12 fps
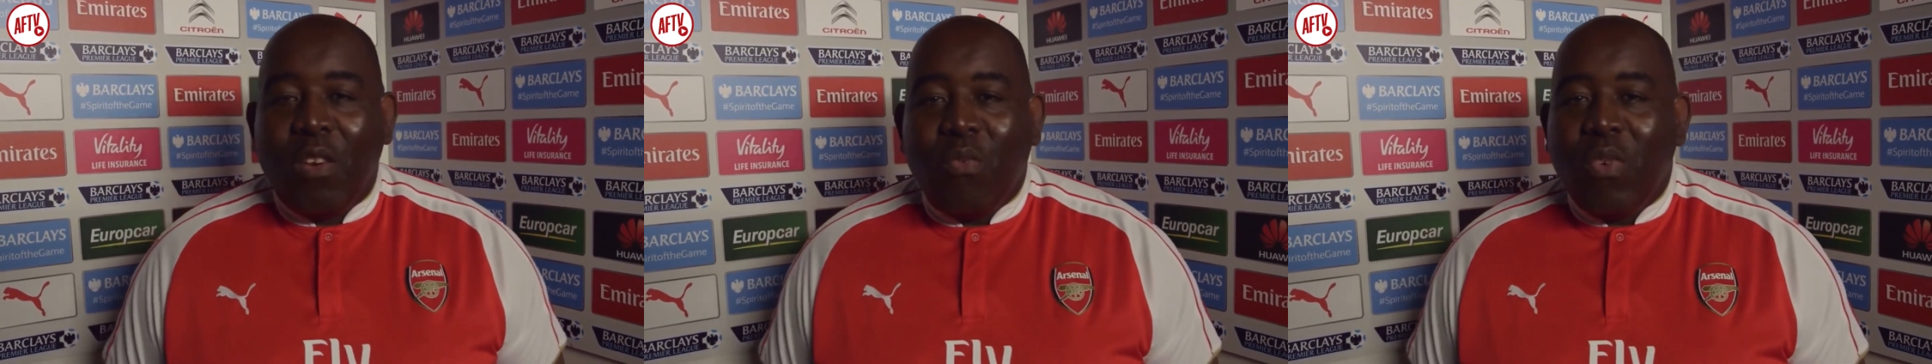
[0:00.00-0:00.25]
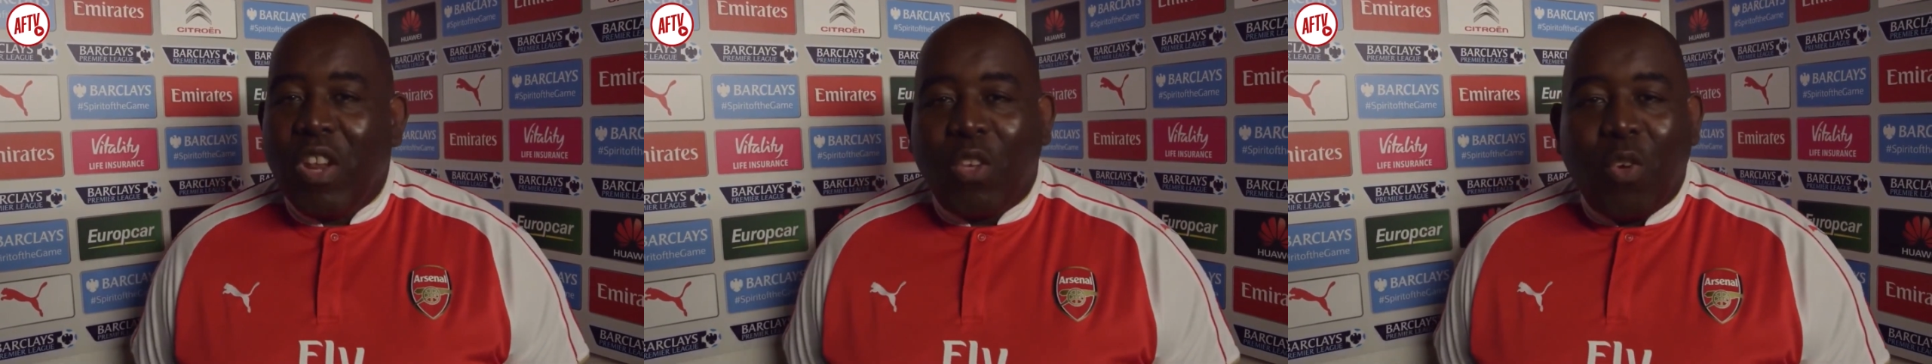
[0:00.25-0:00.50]

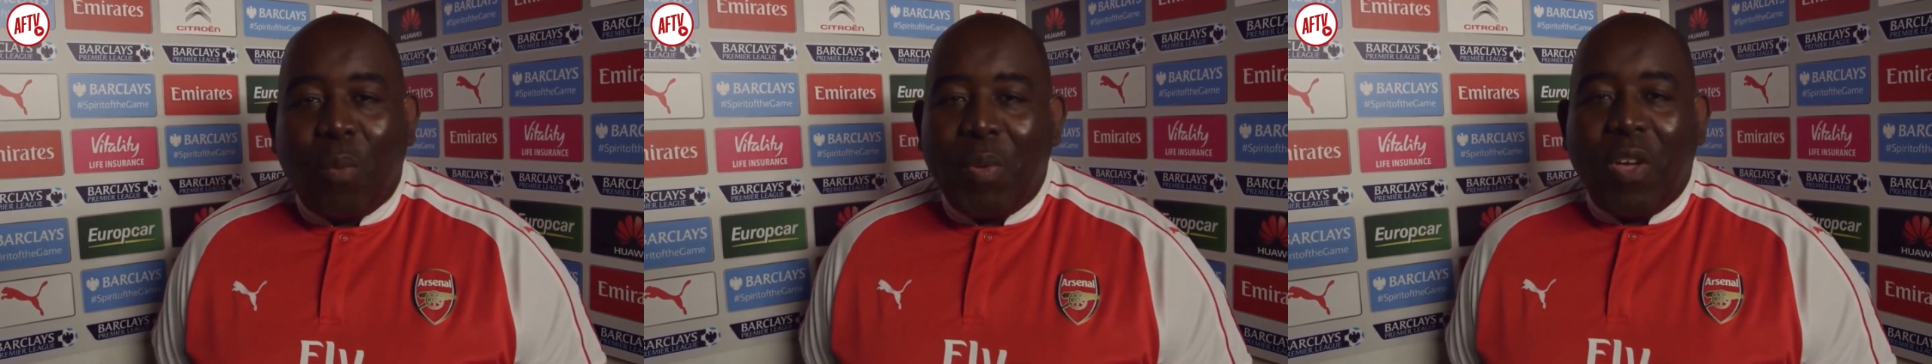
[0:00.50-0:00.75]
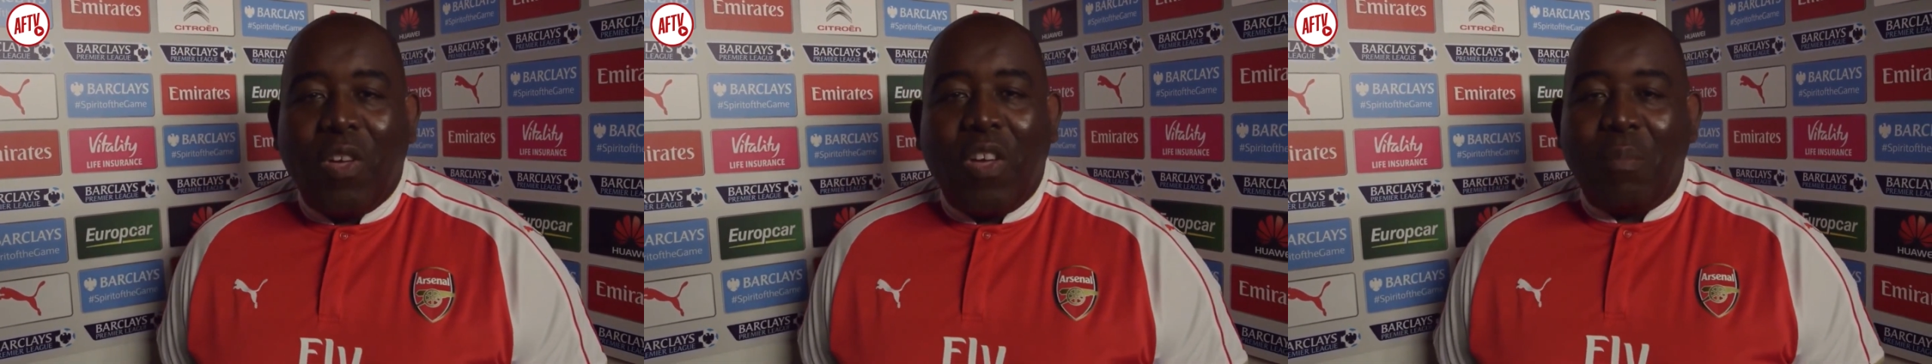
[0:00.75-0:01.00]
Really got
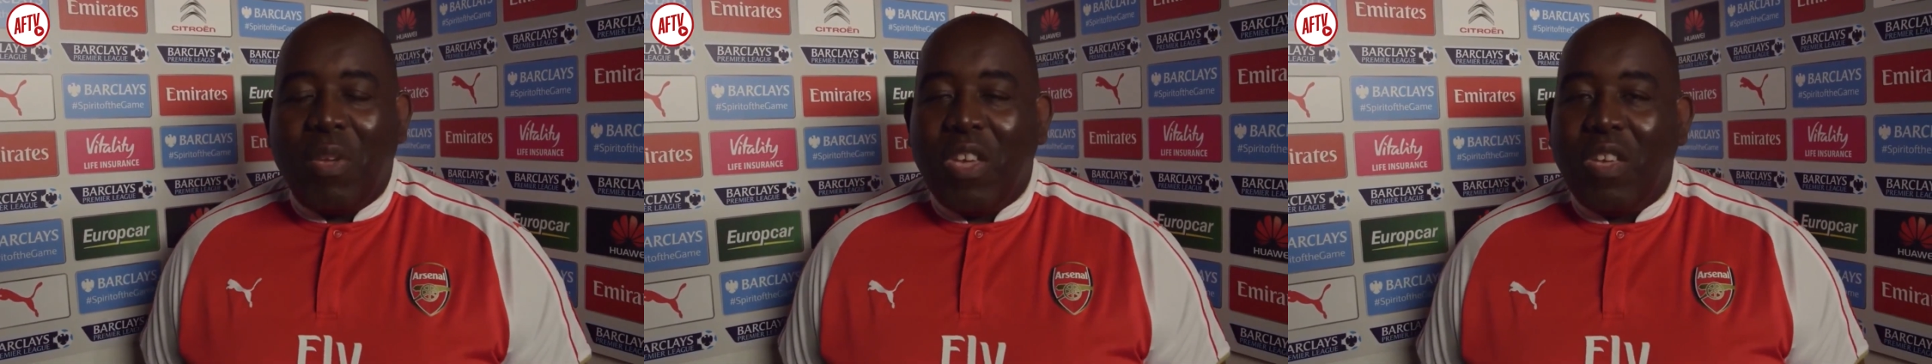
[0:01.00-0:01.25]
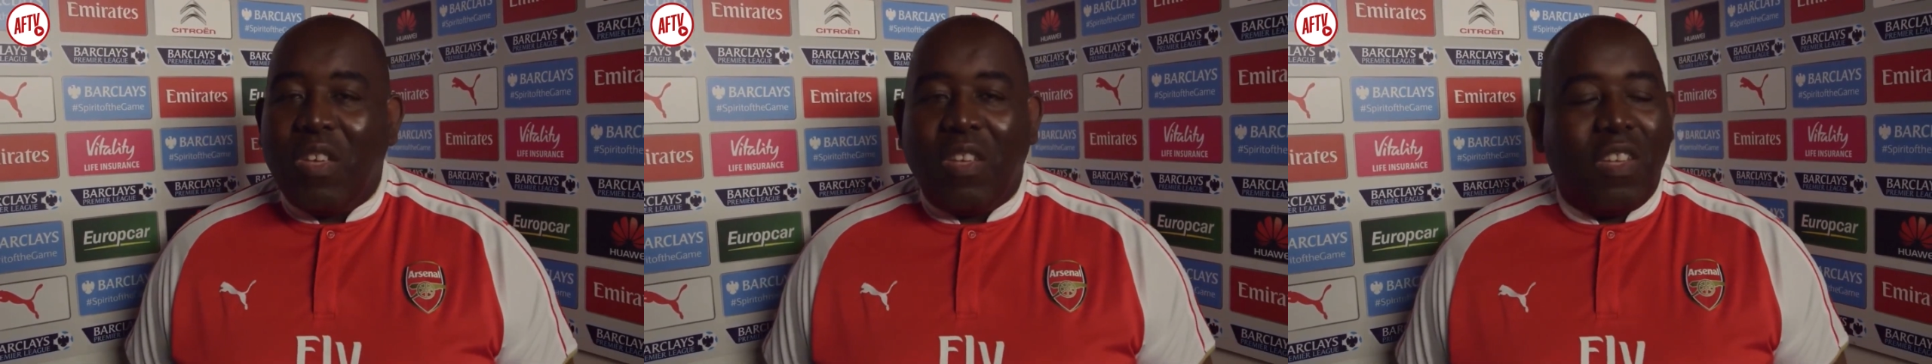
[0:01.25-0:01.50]
behind
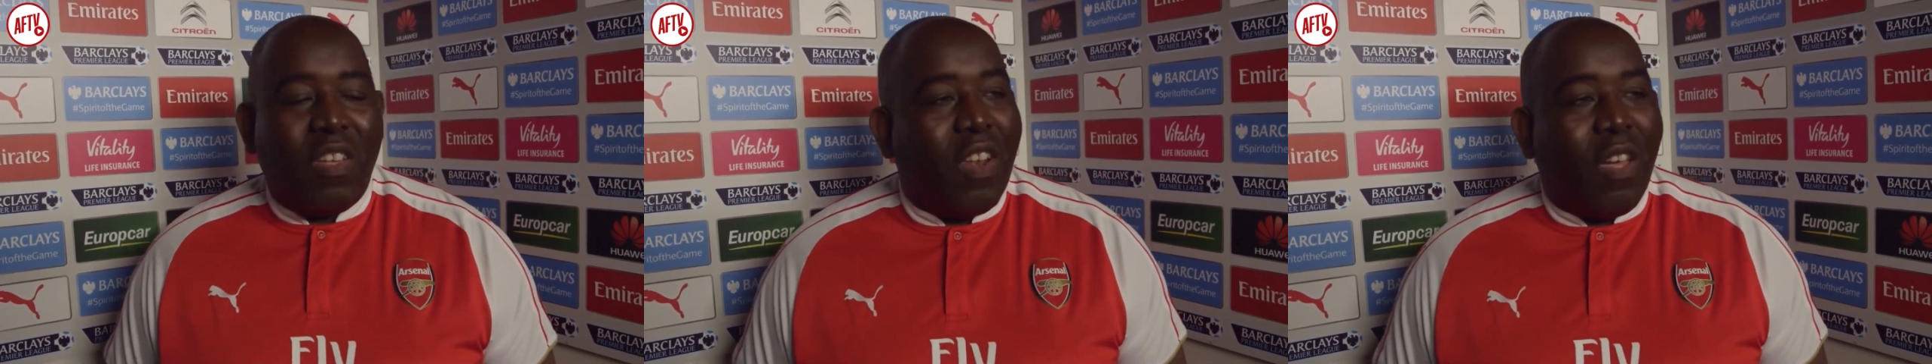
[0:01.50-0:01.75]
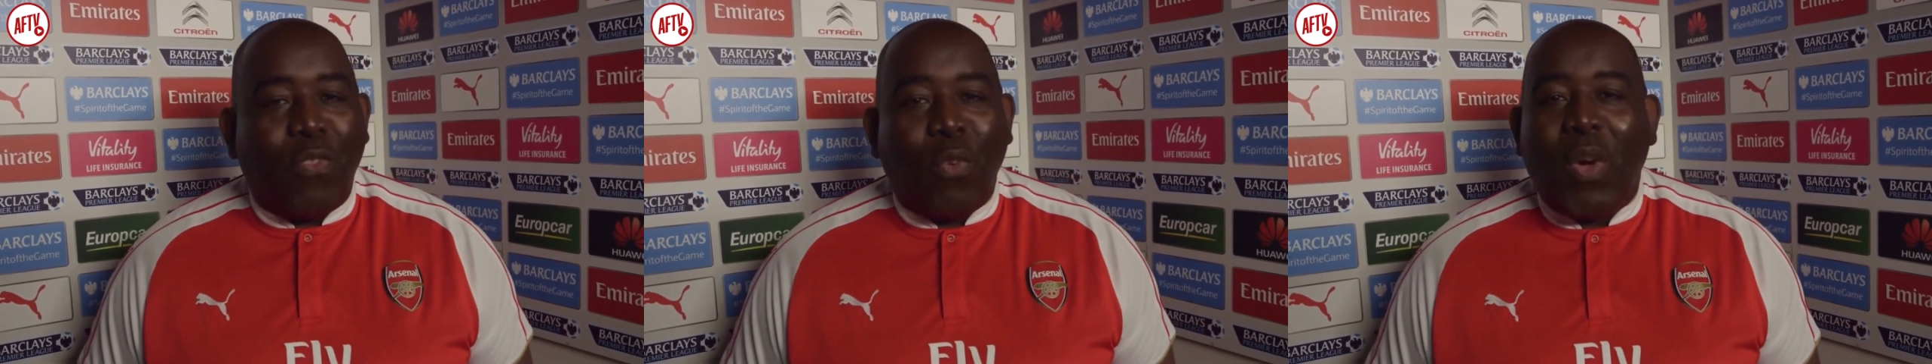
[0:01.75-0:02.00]
me. Uh,
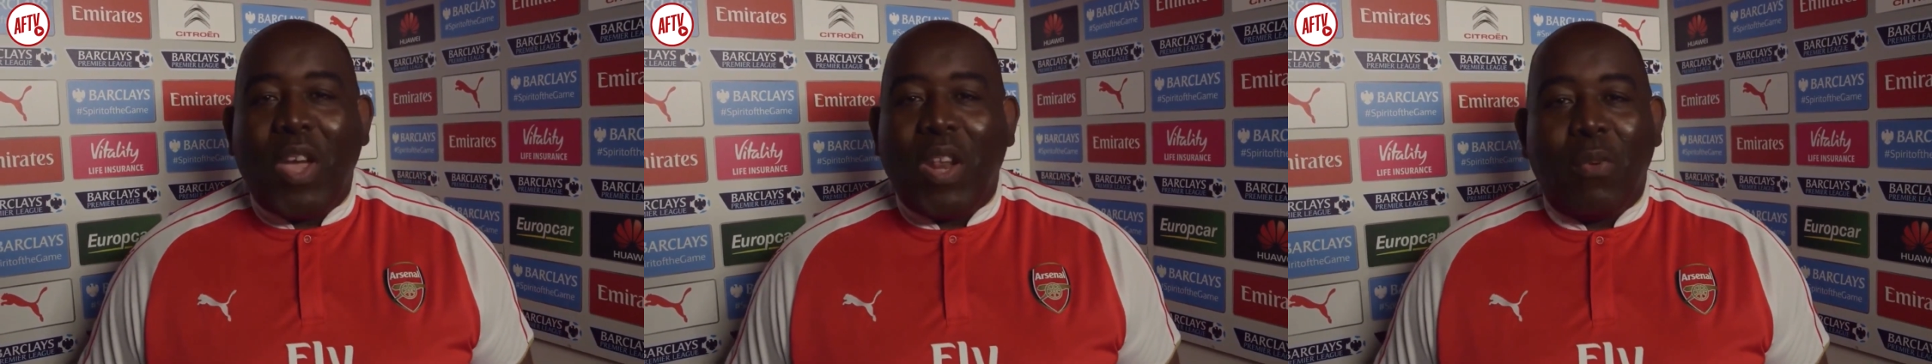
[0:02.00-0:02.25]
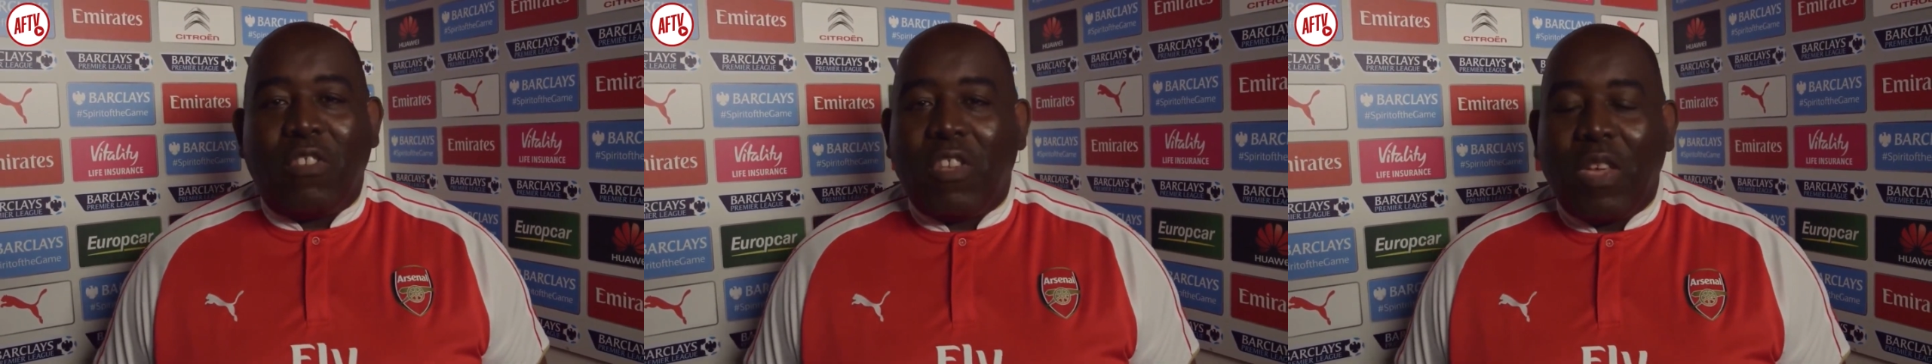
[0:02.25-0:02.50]
loved the way
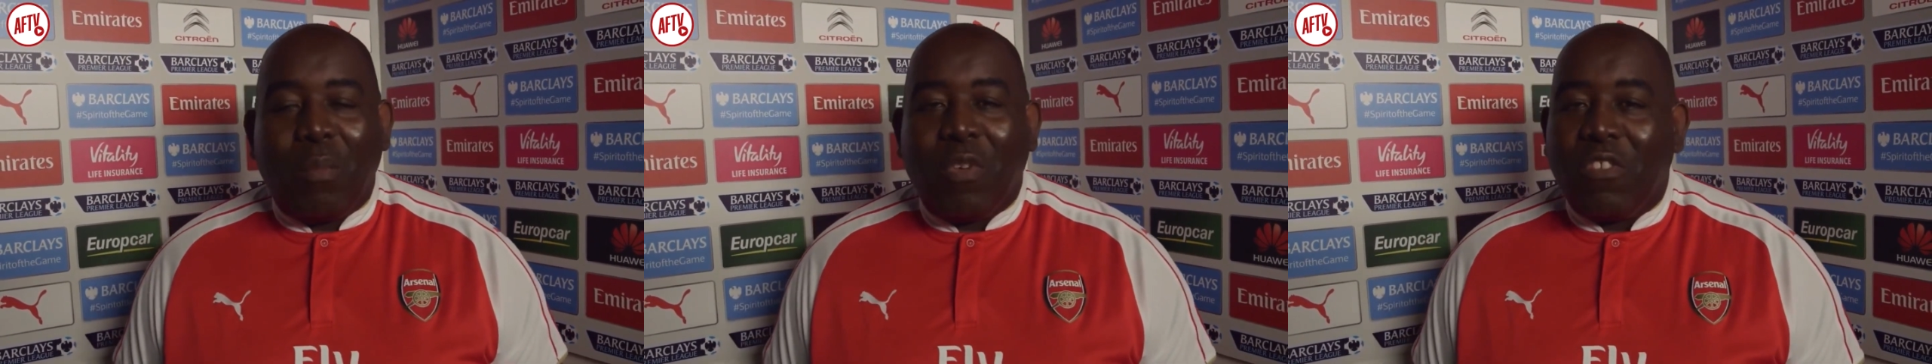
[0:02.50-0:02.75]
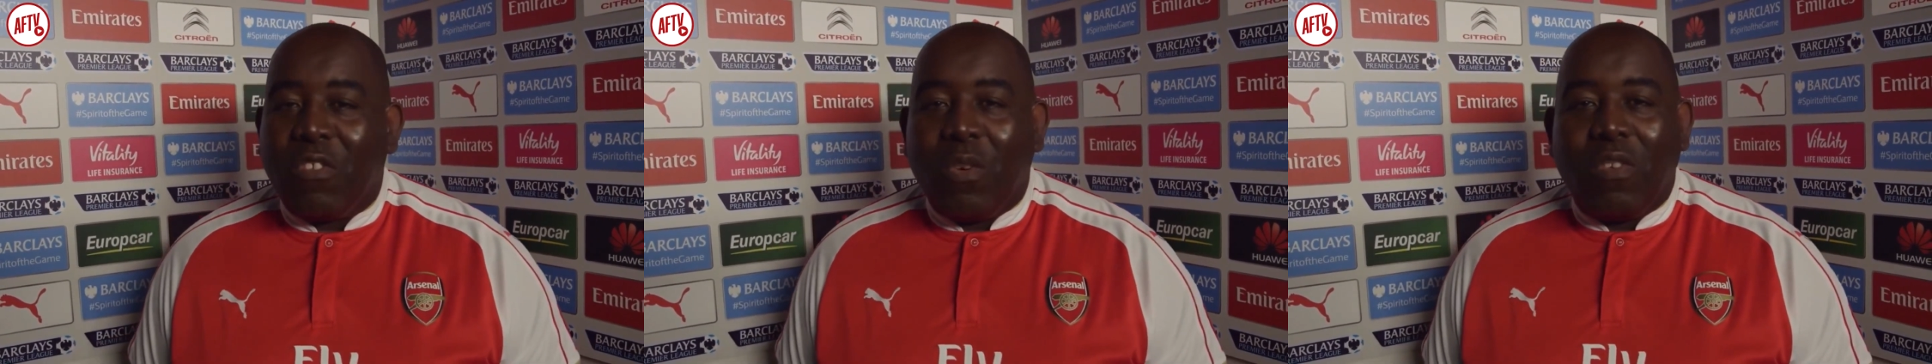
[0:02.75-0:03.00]
they were singing
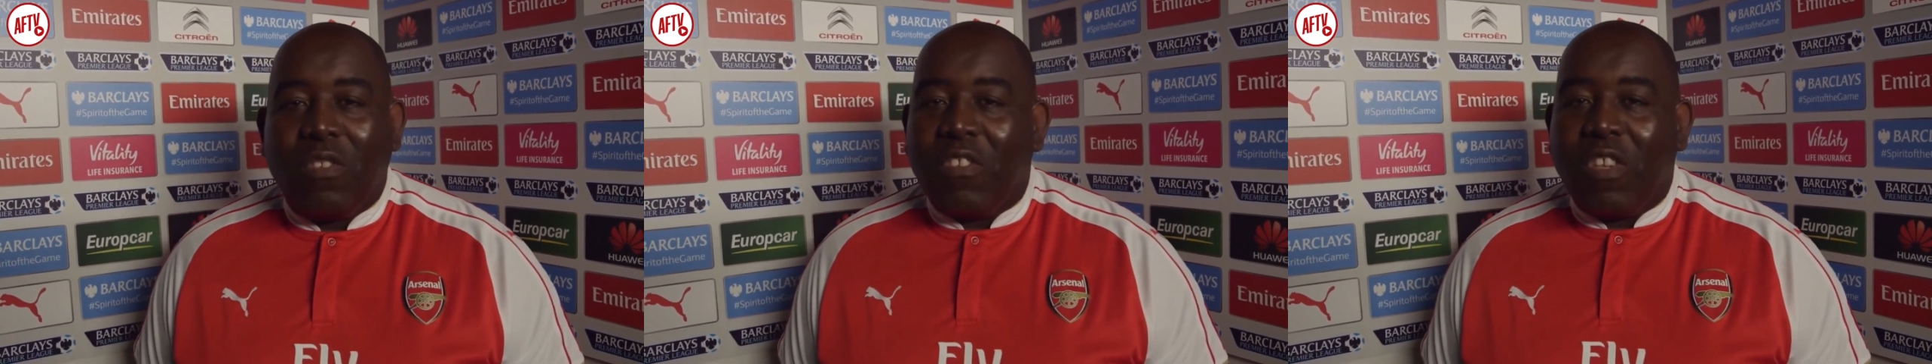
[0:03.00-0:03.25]
my songs.